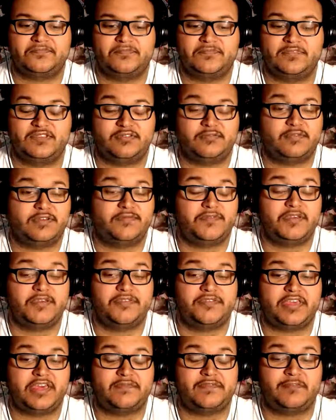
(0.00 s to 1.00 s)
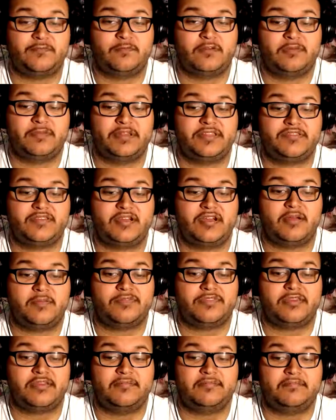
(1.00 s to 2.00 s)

And we feel safe and warm in his arms, huh?